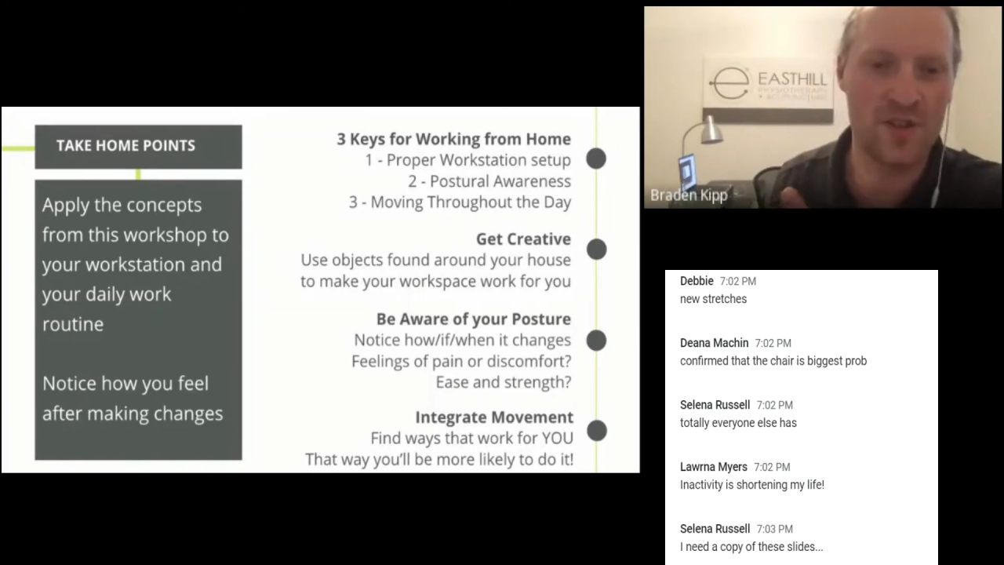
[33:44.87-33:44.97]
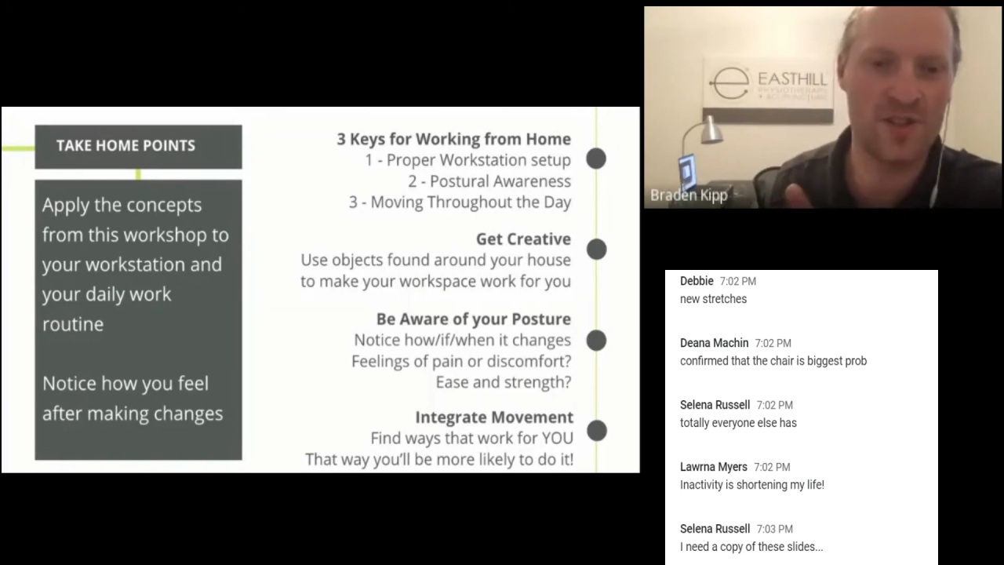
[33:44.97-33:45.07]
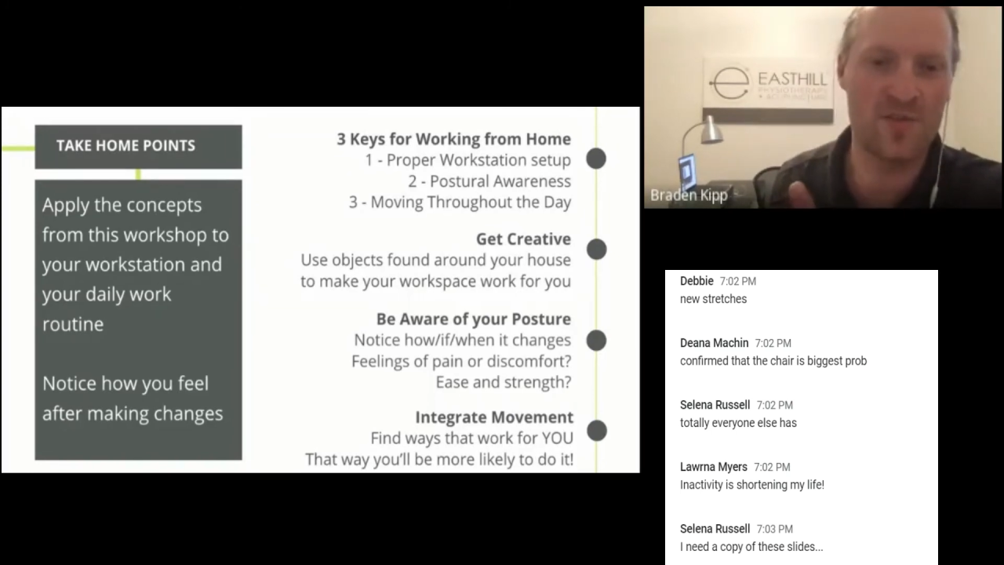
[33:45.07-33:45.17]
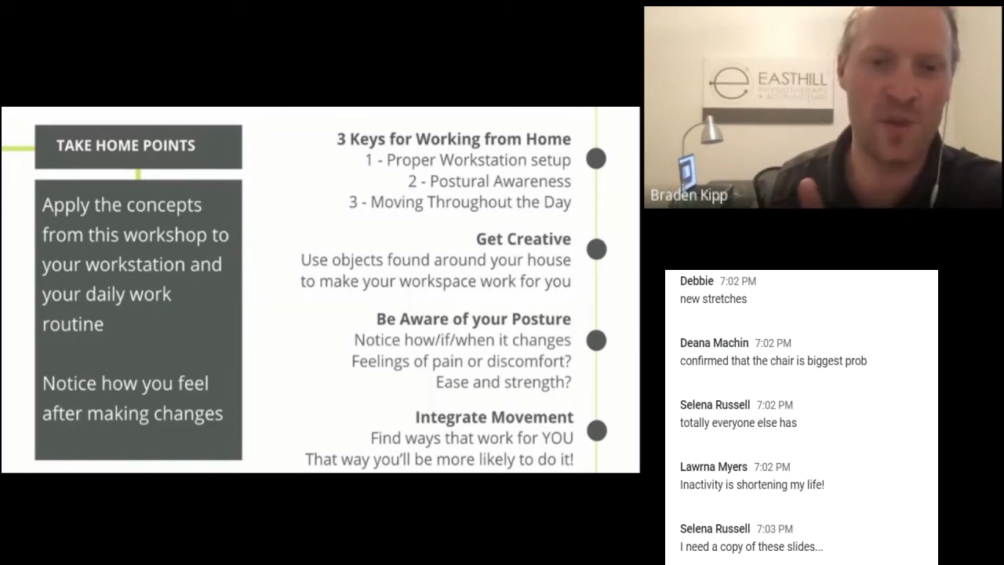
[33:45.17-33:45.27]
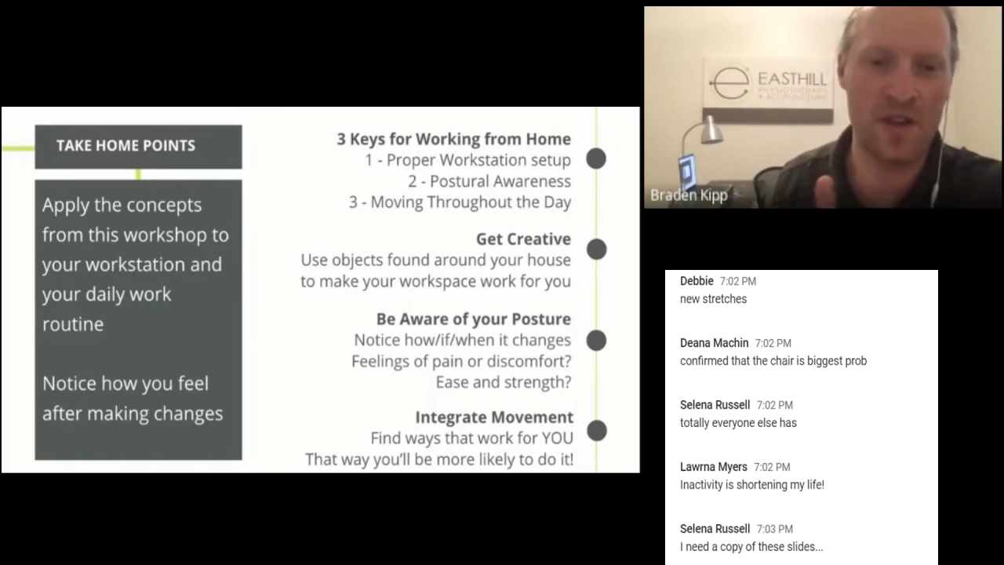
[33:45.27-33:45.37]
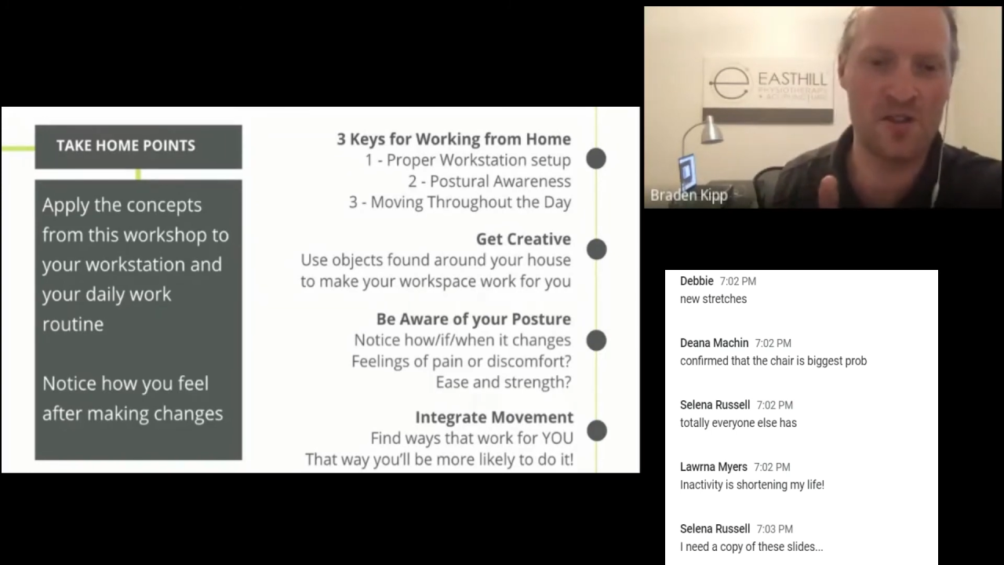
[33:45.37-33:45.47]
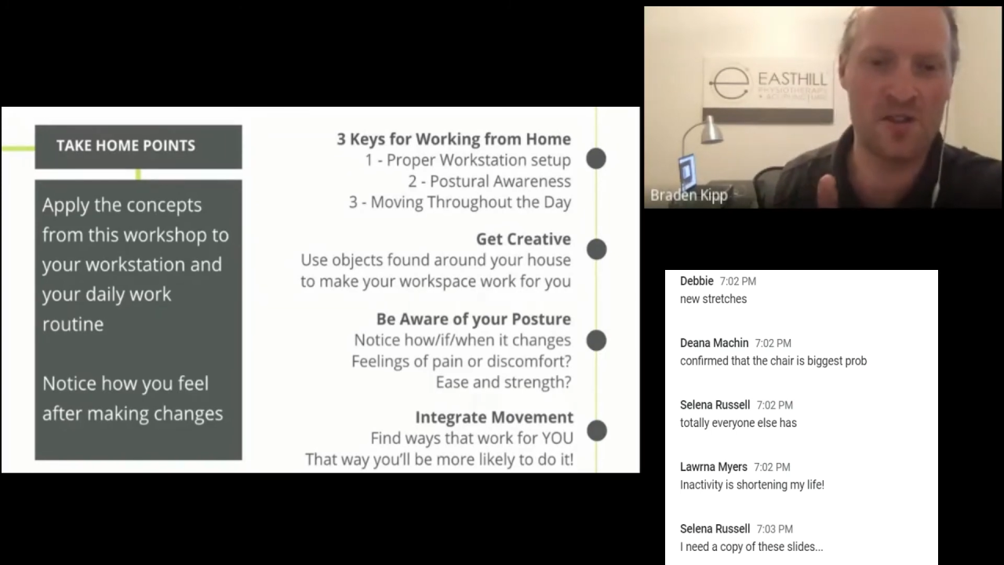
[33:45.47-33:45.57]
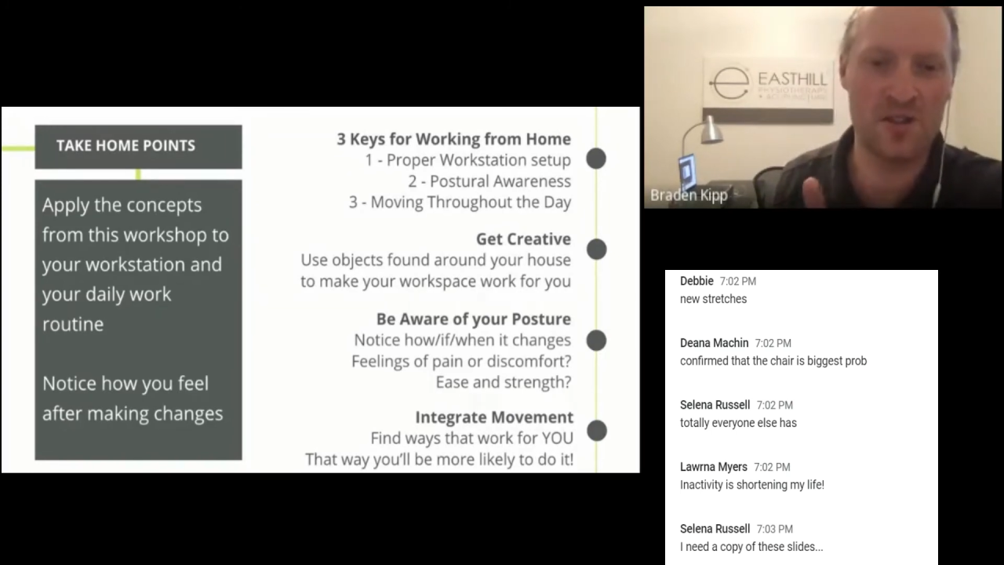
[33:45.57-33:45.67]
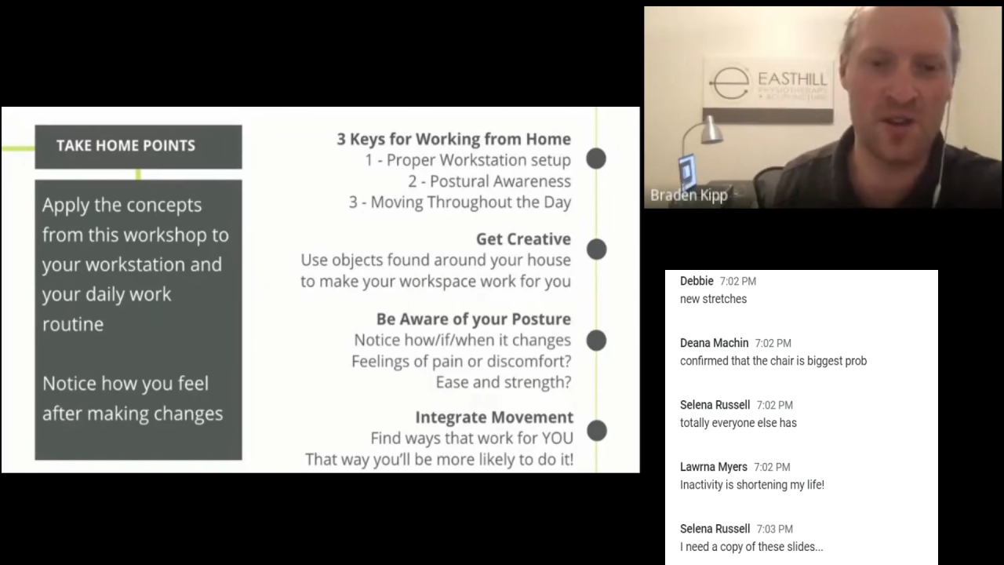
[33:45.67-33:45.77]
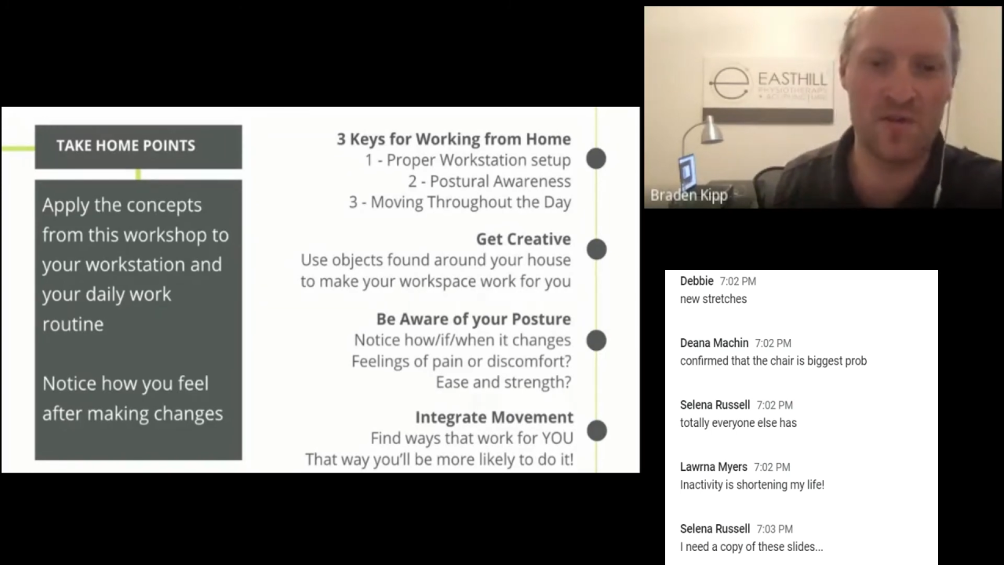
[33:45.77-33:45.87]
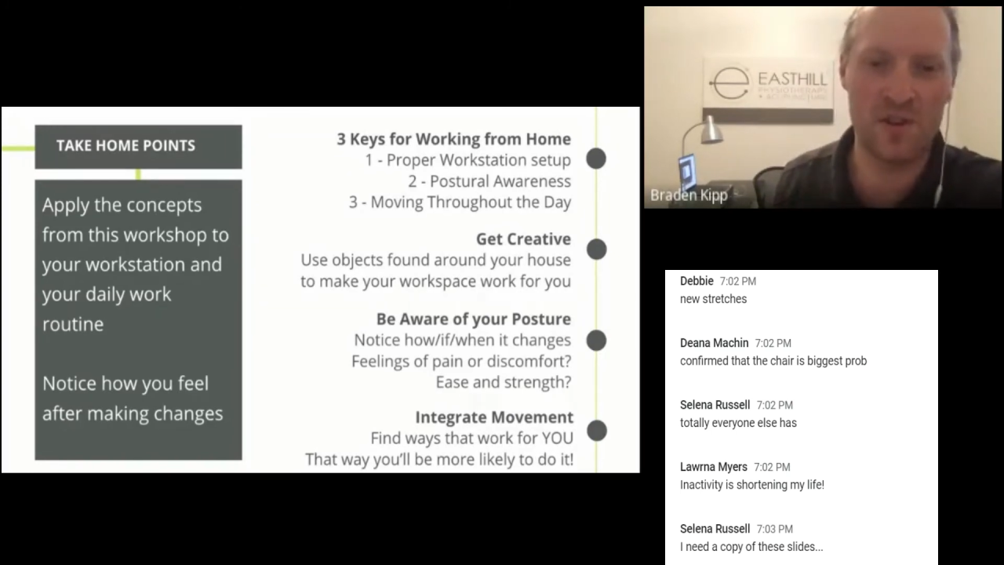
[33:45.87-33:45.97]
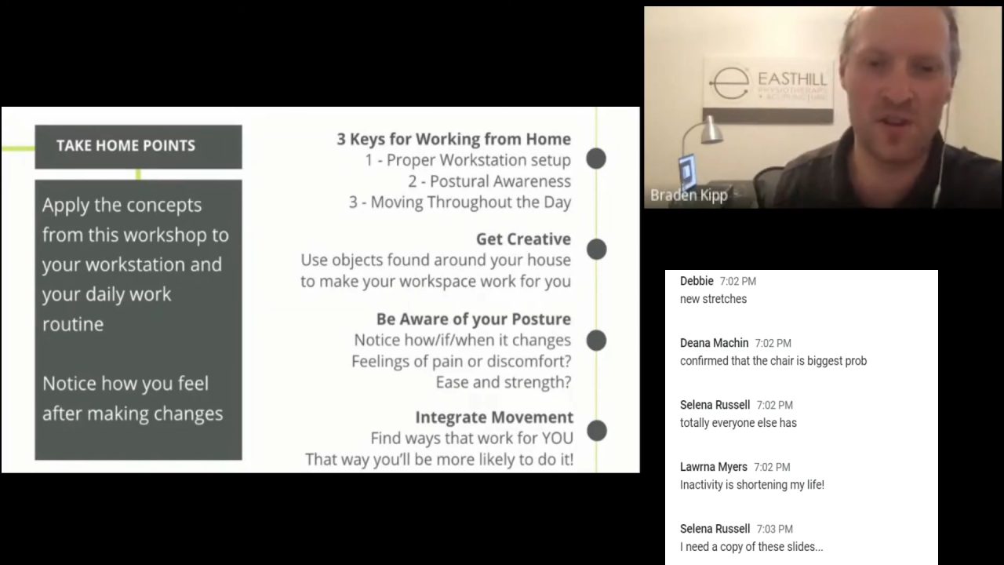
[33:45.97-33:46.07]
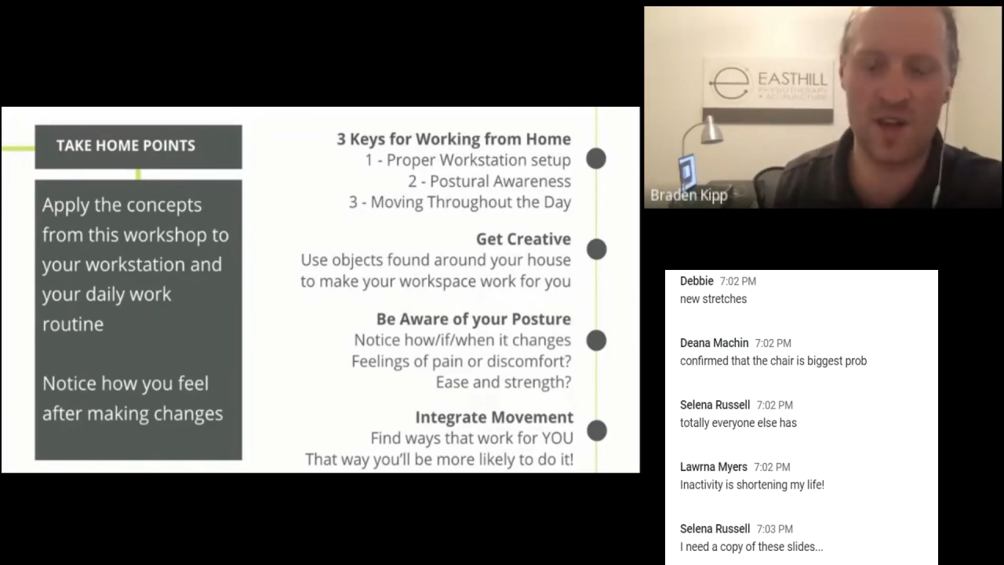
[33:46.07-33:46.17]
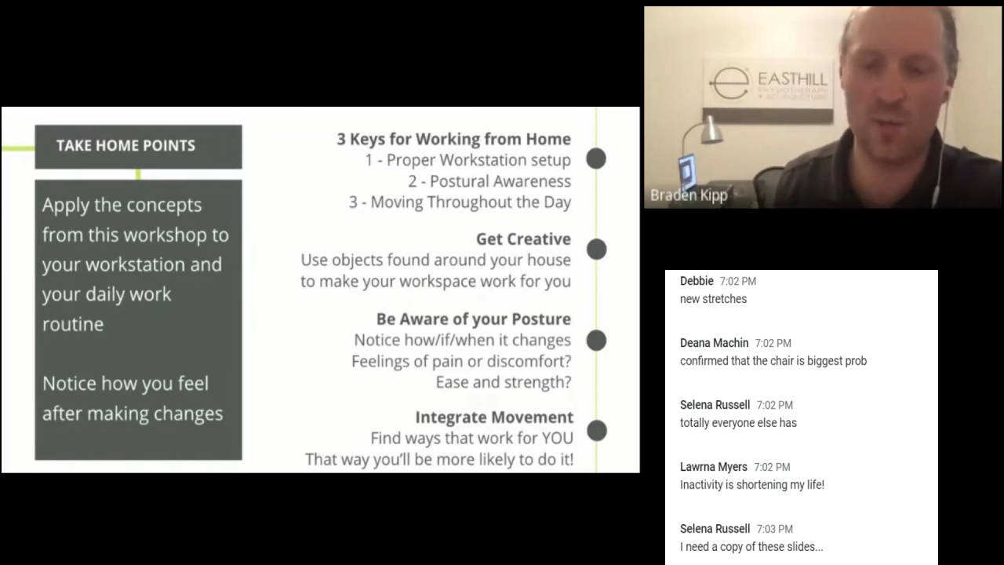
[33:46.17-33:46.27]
Feelings of pain or discomfort,